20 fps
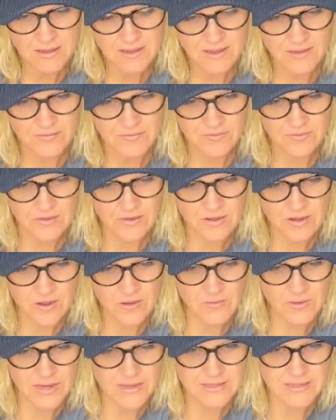I have
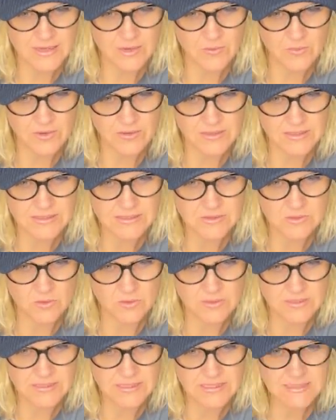no idea where this
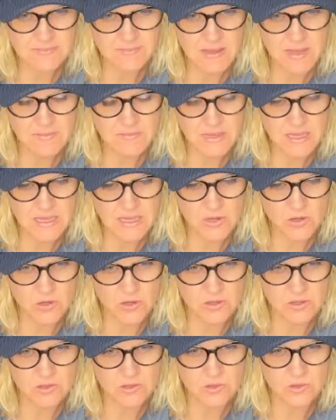sold. Is this maybe
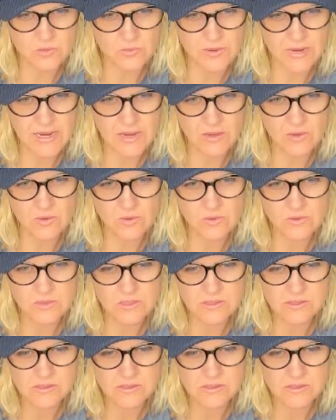grilled?